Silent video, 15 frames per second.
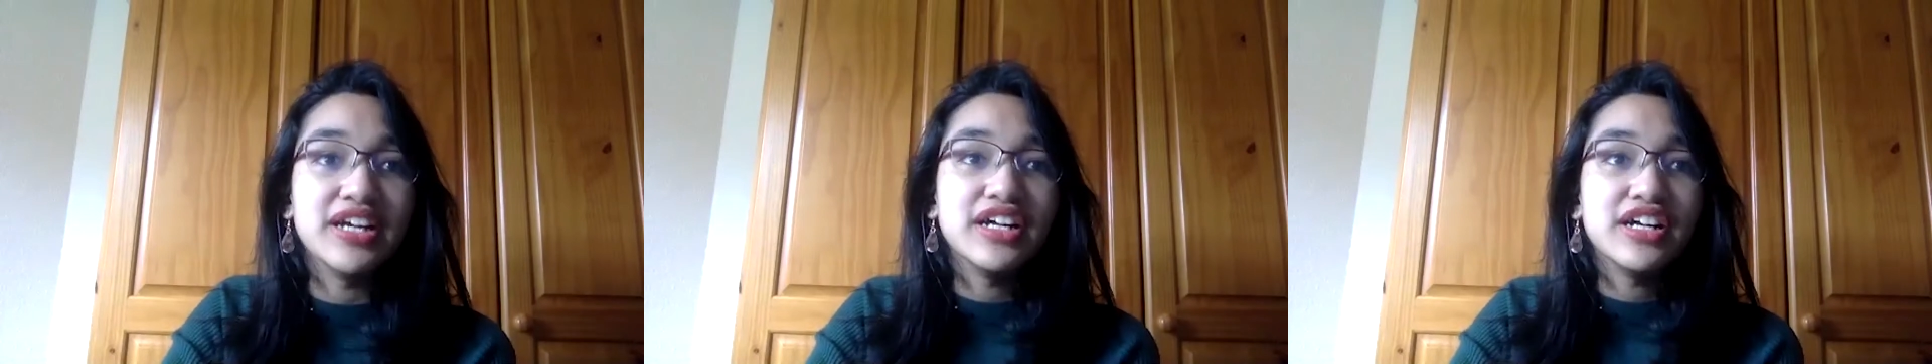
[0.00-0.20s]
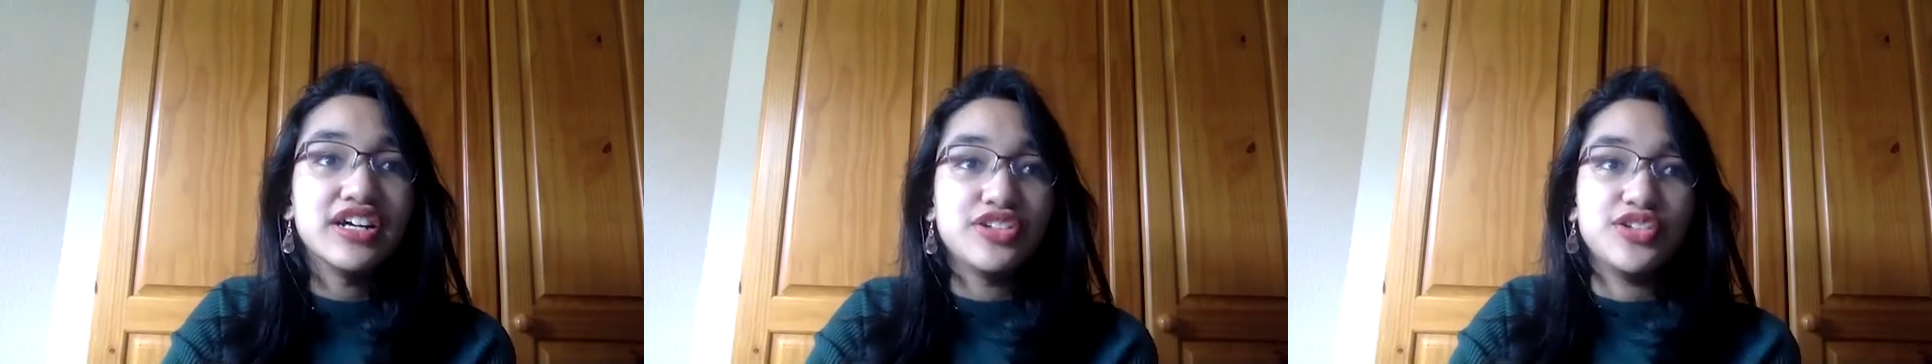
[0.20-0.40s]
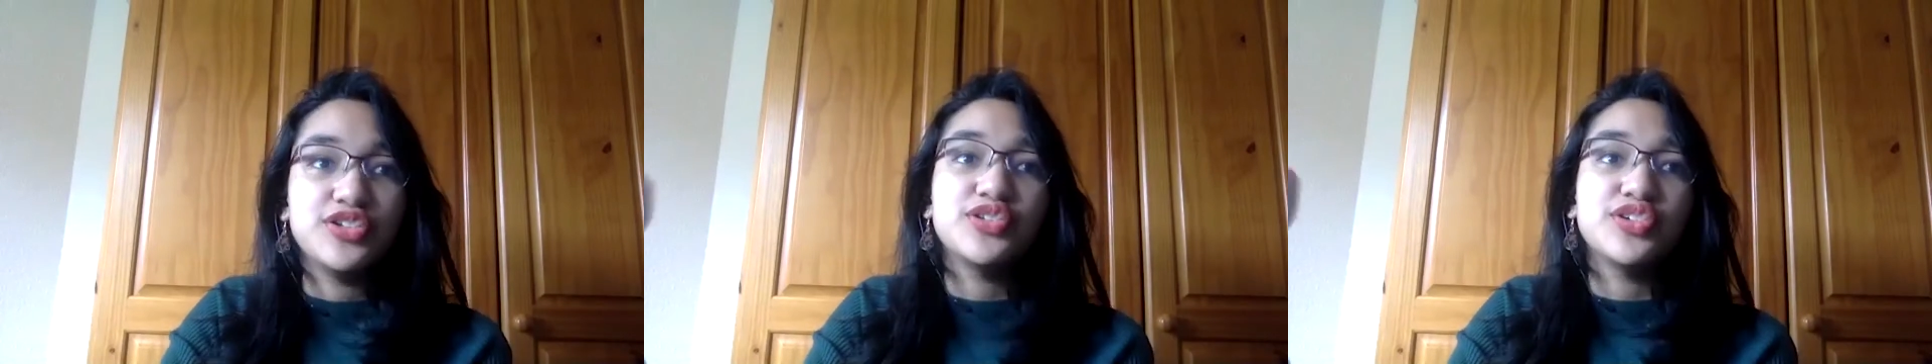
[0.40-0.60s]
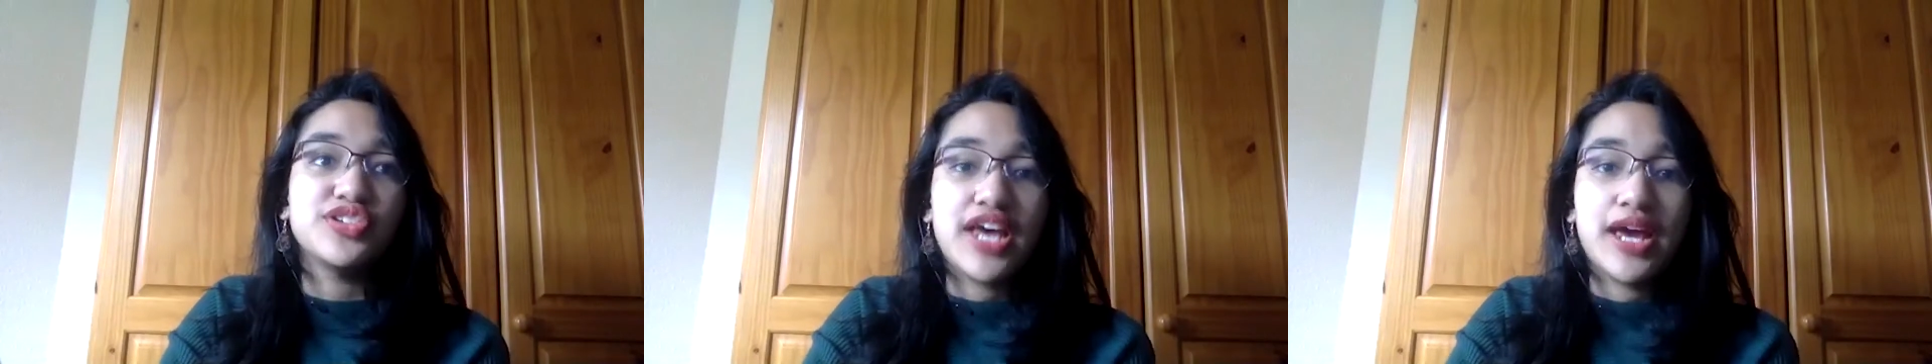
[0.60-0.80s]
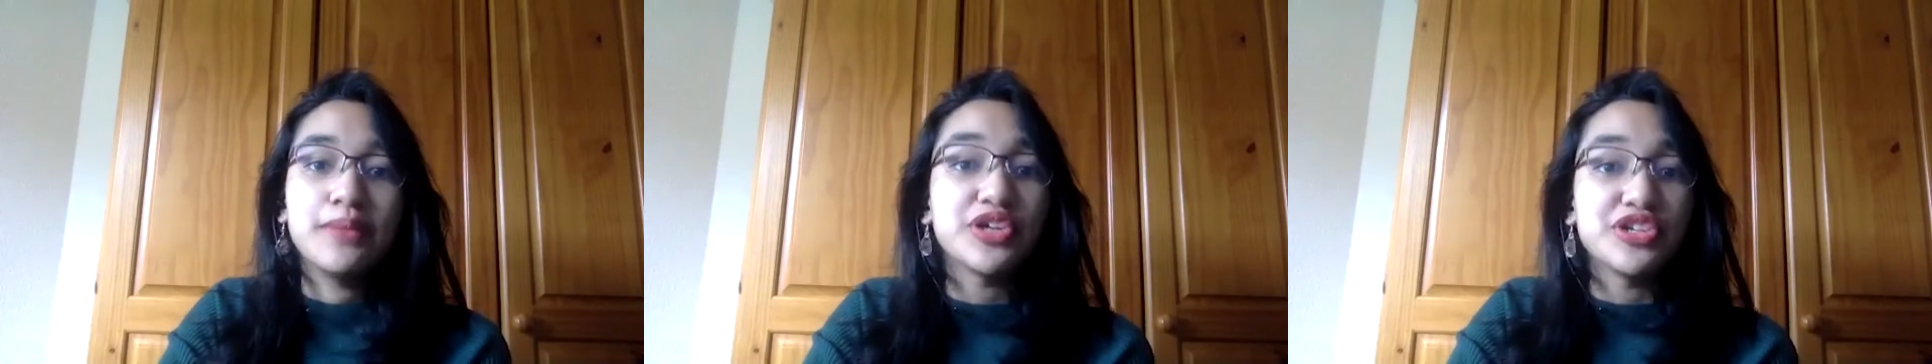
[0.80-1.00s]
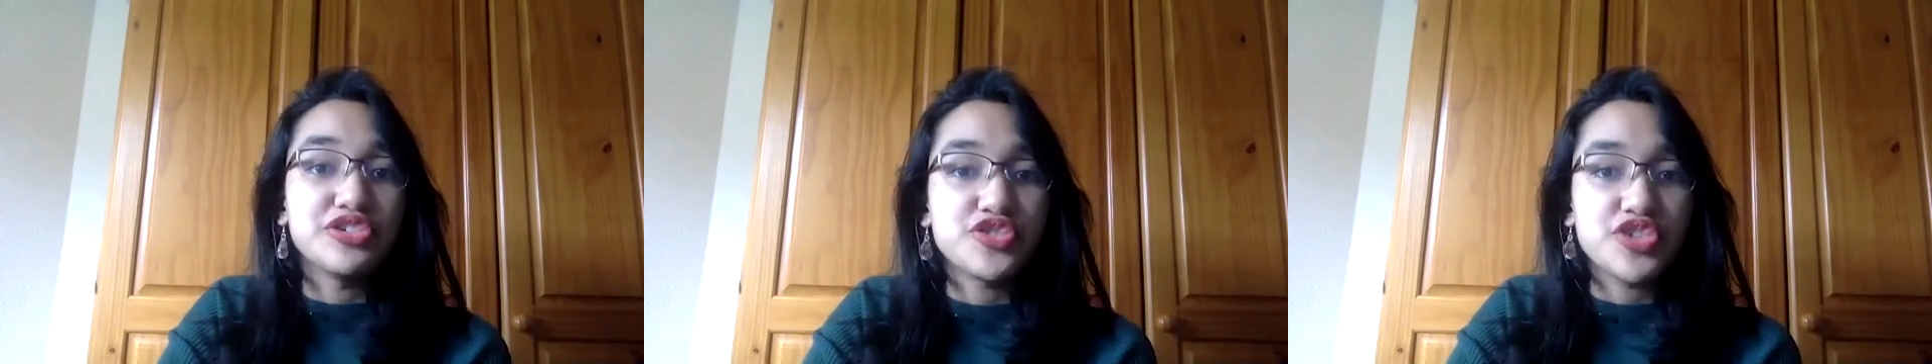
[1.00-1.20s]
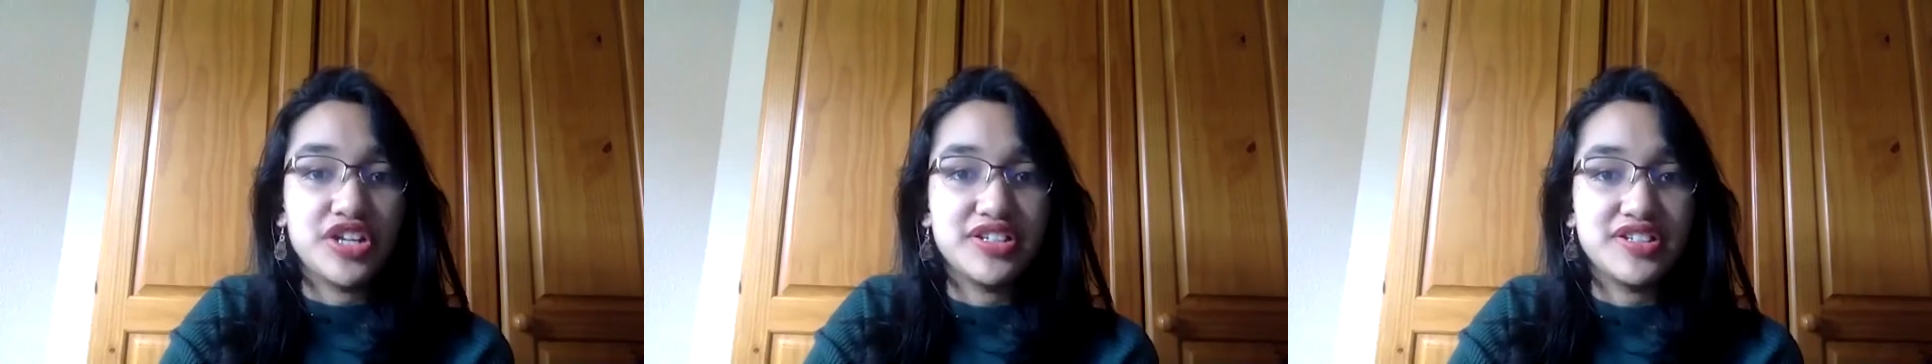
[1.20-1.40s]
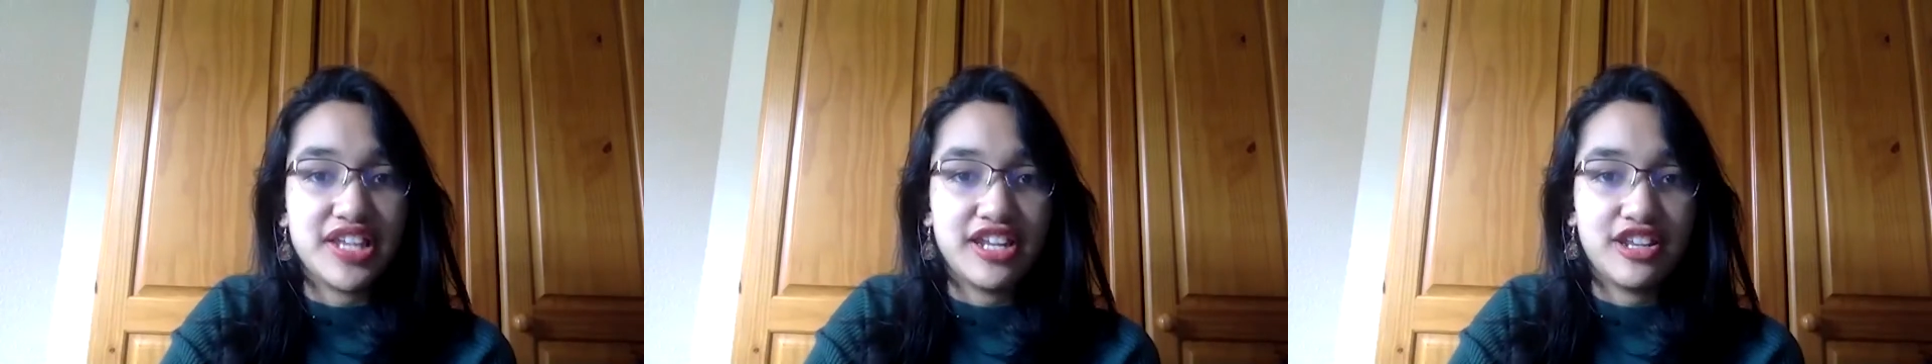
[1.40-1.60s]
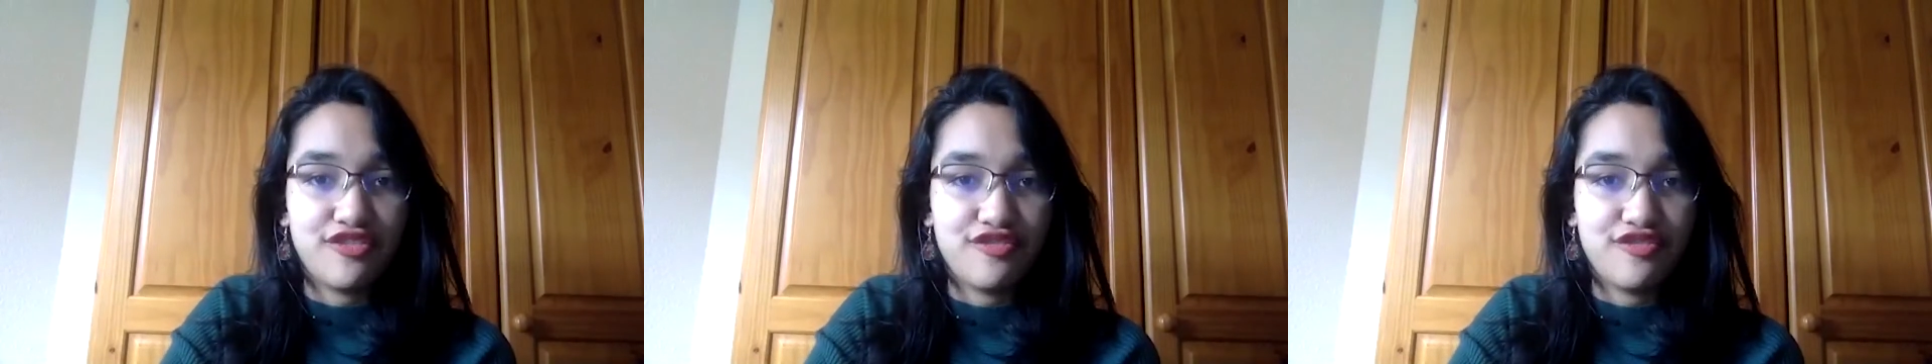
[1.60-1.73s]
due to time constraints and the